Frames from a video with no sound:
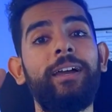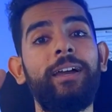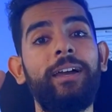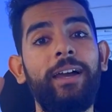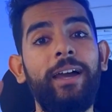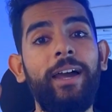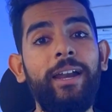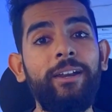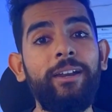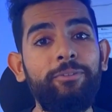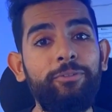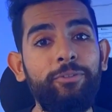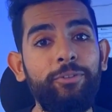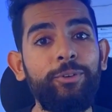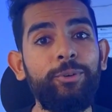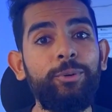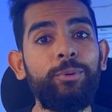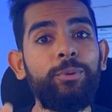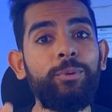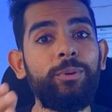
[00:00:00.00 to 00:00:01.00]
And if
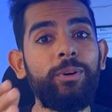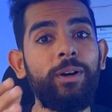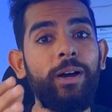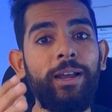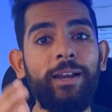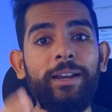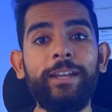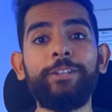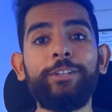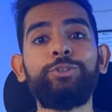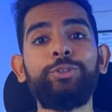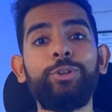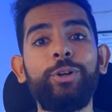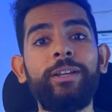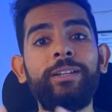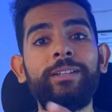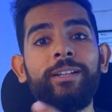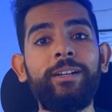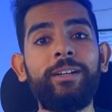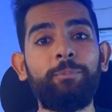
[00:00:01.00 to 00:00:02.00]
you are
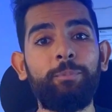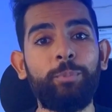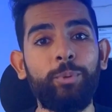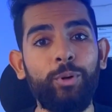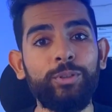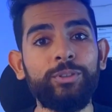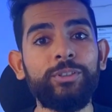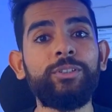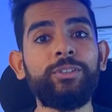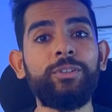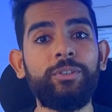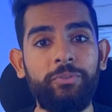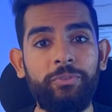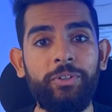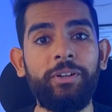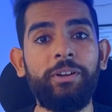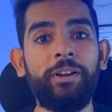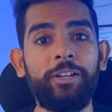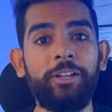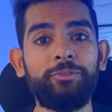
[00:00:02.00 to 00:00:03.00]
enjoying the process of
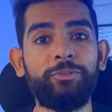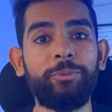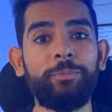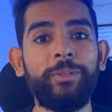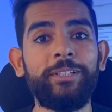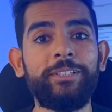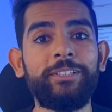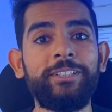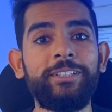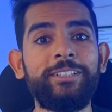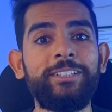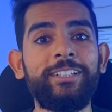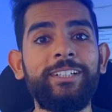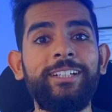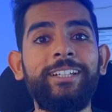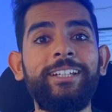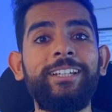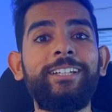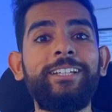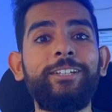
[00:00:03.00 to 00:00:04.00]
your transformation
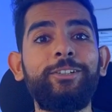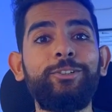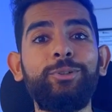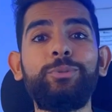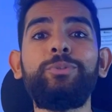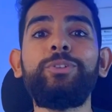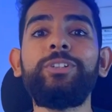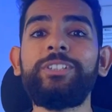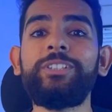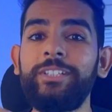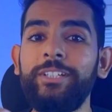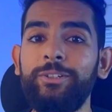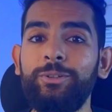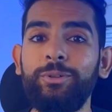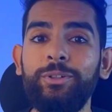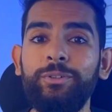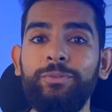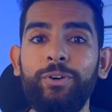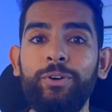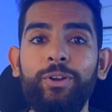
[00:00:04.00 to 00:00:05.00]
journey, you would stick
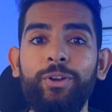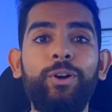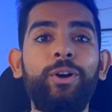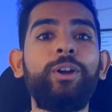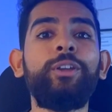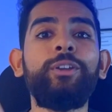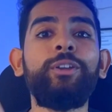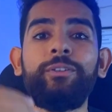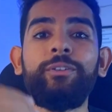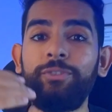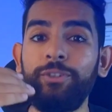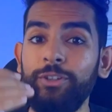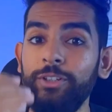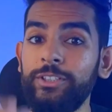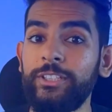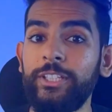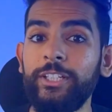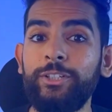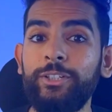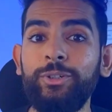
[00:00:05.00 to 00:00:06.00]
to it for long. If you'll
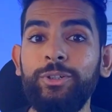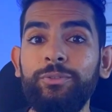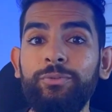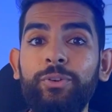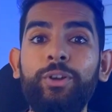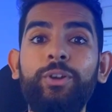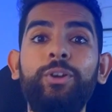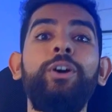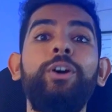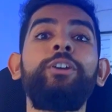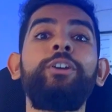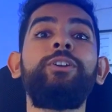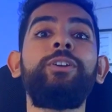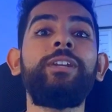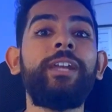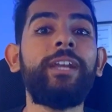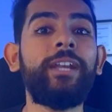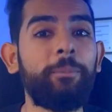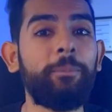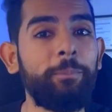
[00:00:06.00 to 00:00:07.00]
stick to it for long,
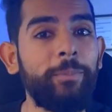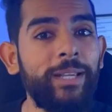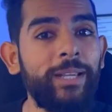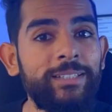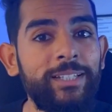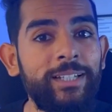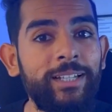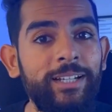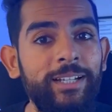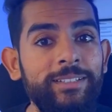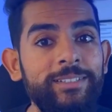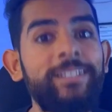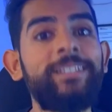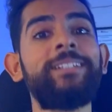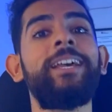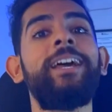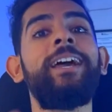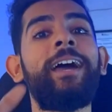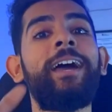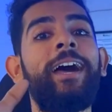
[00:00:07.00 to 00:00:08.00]
you'll get amazing
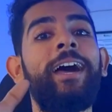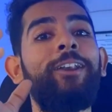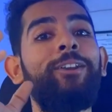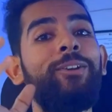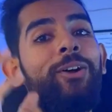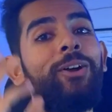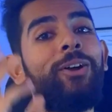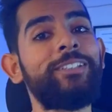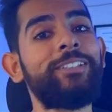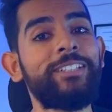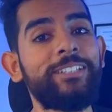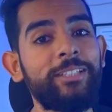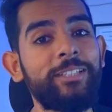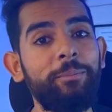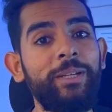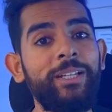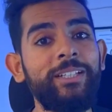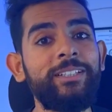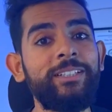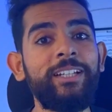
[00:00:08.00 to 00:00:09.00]
results. And not just
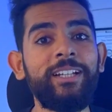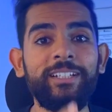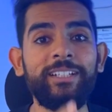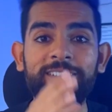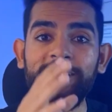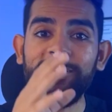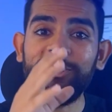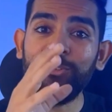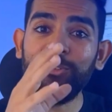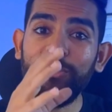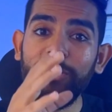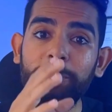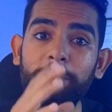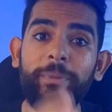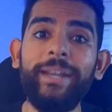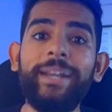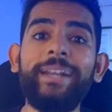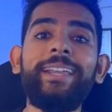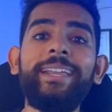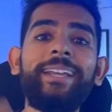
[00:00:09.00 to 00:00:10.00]
amazing results, you will
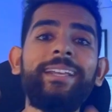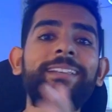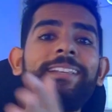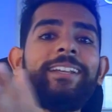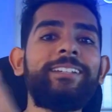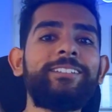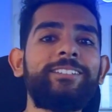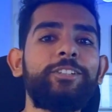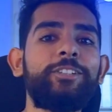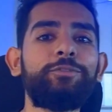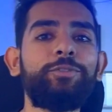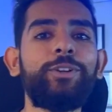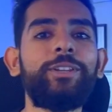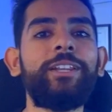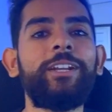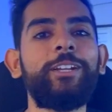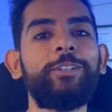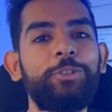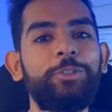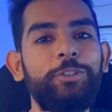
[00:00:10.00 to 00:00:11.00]
maintain the results for
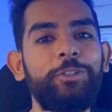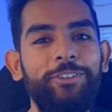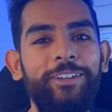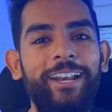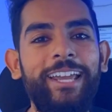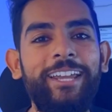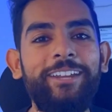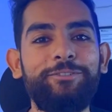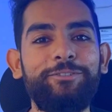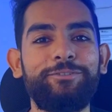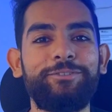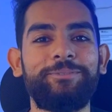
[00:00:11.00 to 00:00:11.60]
the rest of your life,